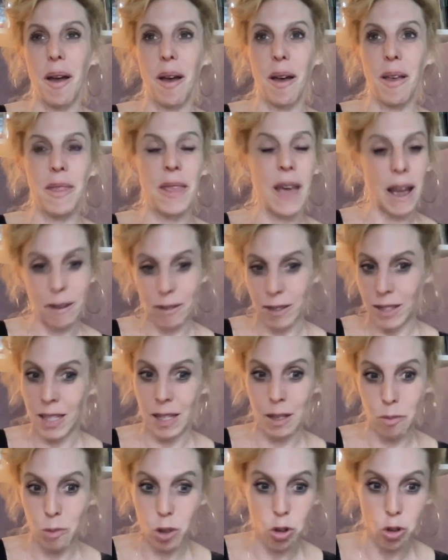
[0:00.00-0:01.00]
That
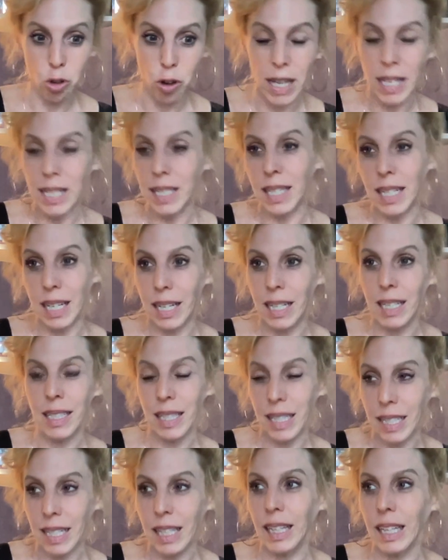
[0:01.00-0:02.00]
seems crazy and
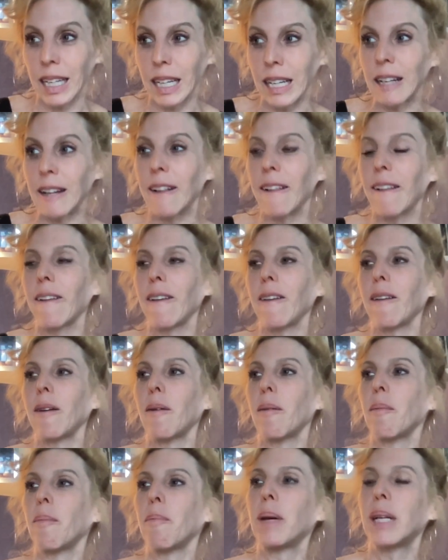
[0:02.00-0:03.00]
silly.
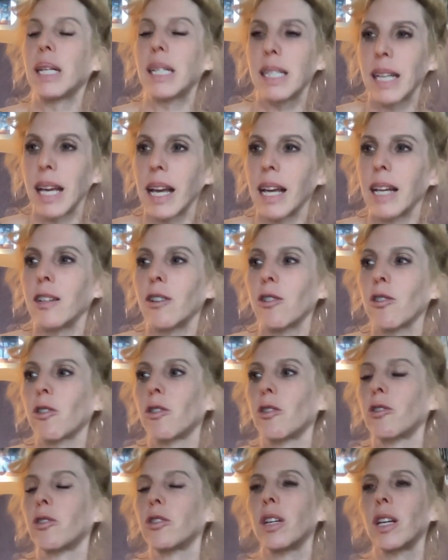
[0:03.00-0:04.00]
But a
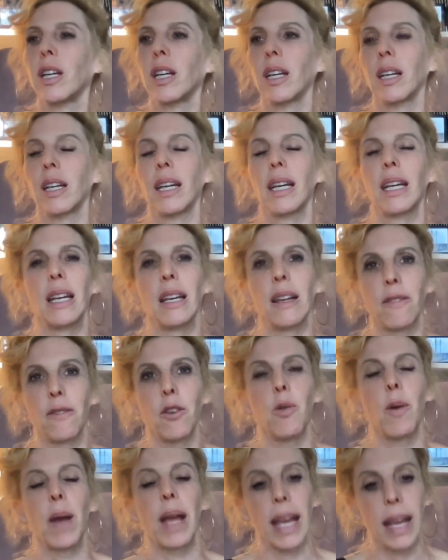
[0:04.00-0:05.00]
10-year-old, if
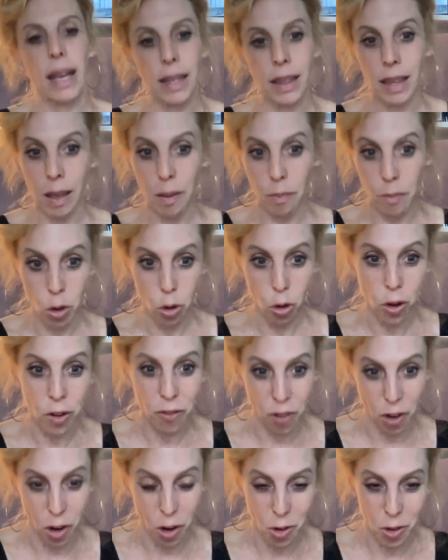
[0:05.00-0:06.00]
you hand them your
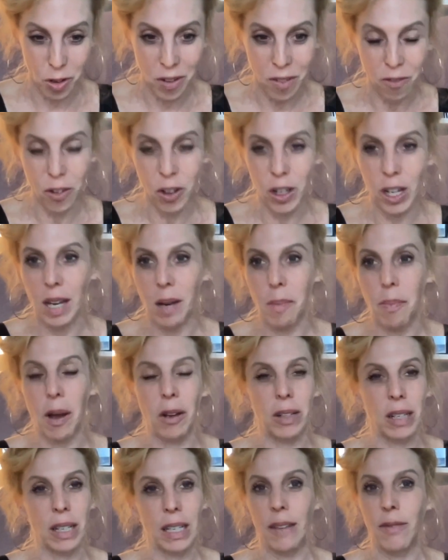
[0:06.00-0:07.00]
phone, forget
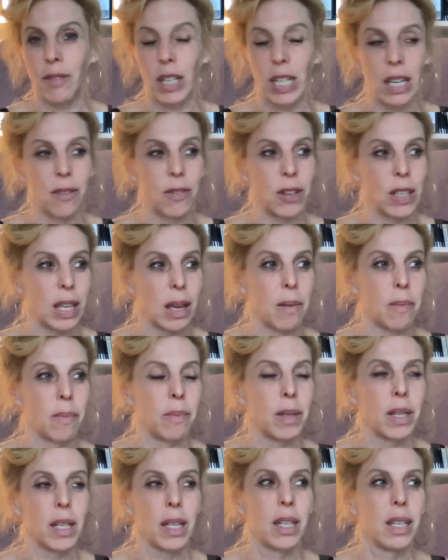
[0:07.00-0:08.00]
about even giving
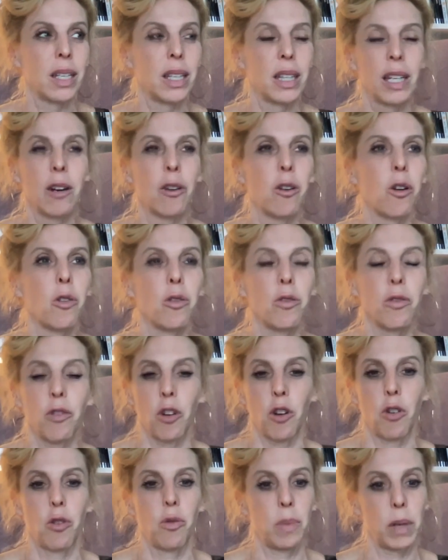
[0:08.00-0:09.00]
them their own
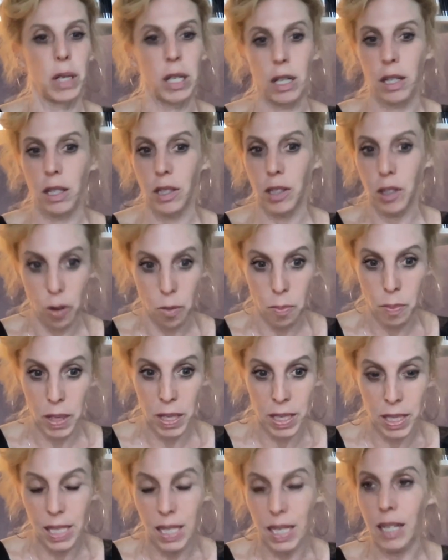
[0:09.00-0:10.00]
phone because you're
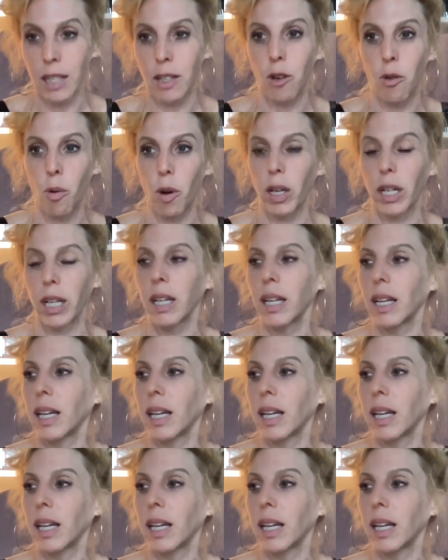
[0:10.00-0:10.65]
busy and you want to,